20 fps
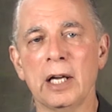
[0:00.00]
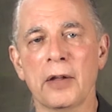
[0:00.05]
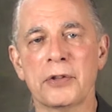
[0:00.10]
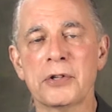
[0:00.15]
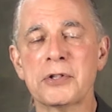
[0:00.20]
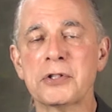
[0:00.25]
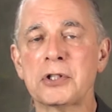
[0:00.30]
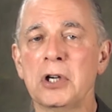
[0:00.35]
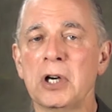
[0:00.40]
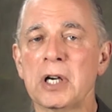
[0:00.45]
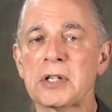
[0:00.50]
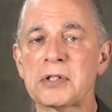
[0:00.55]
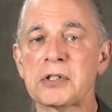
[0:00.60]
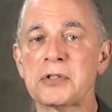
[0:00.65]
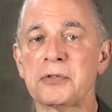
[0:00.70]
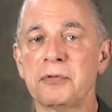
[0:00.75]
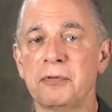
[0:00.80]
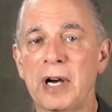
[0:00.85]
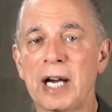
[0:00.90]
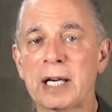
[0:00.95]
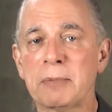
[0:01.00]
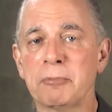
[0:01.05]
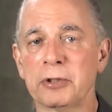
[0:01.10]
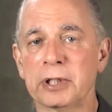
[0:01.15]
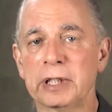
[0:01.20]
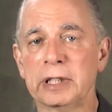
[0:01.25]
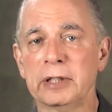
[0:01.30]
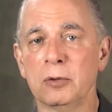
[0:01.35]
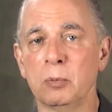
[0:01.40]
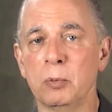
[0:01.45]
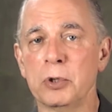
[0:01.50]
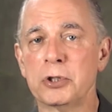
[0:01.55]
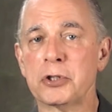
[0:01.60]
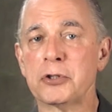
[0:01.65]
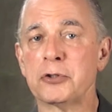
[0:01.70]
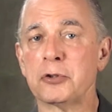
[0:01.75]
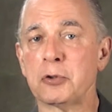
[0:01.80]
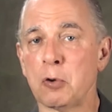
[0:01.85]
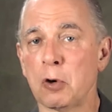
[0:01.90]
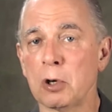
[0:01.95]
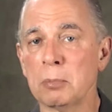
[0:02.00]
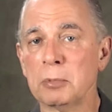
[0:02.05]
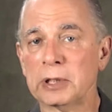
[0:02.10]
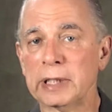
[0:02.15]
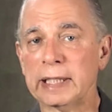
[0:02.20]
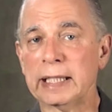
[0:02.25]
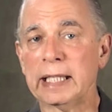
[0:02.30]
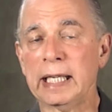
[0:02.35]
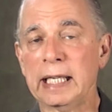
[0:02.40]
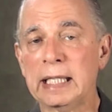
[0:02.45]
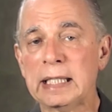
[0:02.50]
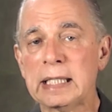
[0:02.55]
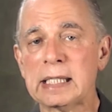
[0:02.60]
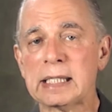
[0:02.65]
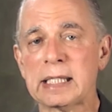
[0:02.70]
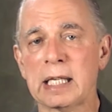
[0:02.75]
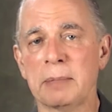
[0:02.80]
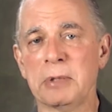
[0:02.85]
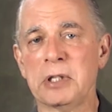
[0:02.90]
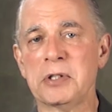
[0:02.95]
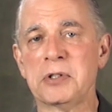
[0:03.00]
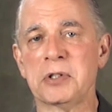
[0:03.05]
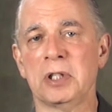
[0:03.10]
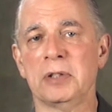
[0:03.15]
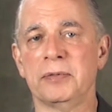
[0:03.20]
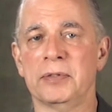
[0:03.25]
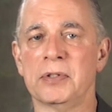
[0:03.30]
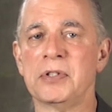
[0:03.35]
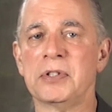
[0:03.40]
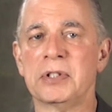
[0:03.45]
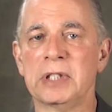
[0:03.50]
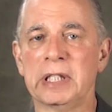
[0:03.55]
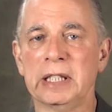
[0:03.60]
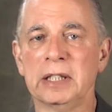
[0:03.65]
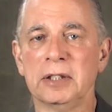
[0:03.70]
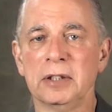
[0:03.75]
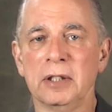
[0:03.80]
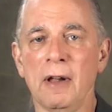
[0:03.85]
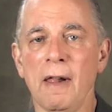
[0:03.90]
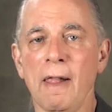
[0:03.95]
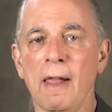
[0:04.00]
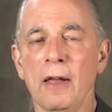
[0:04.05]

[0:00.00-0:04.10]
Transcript: This causes fibrin, which is normally in a semi-solvent state,